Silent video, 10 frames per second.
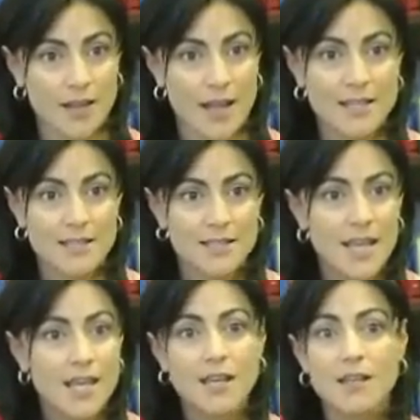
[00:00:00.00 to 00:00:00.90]
has
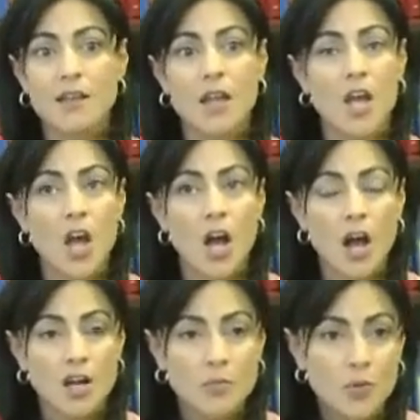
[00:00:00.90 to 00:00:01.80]
taken
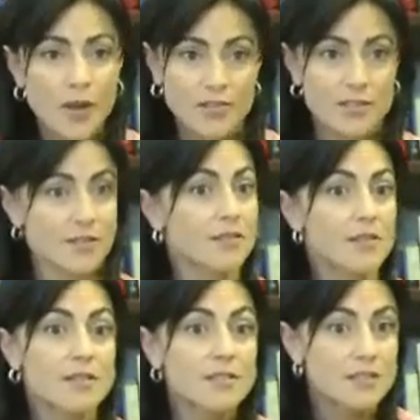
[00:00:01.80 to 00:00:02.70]
unprecedented
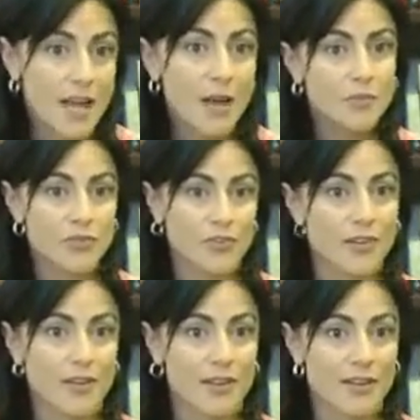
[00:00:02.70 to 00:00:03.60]
steps
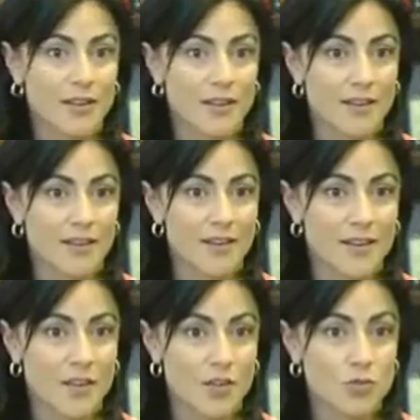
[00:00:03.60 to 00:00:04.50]

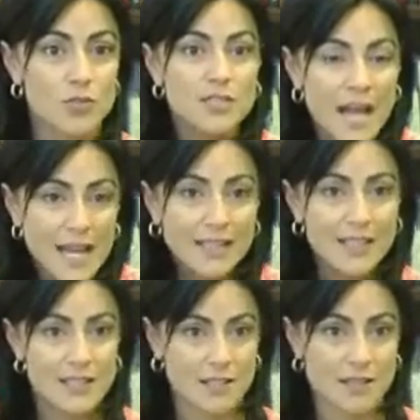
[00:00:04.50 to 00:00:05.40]
to
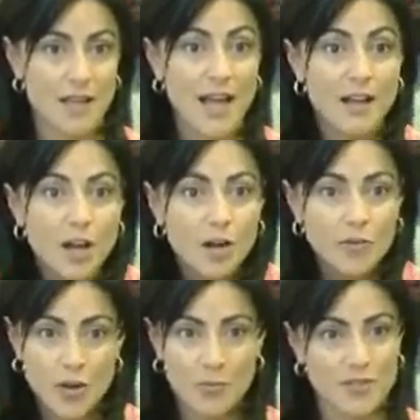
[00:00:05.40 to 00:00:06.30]
silence and
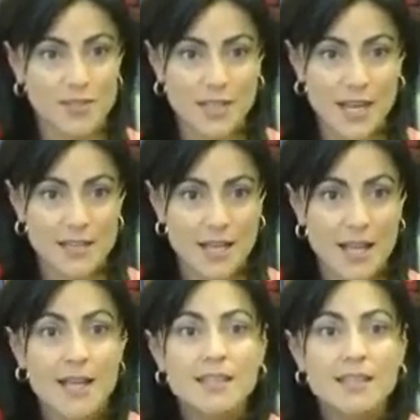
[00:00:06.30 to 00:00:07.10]
cover up this case.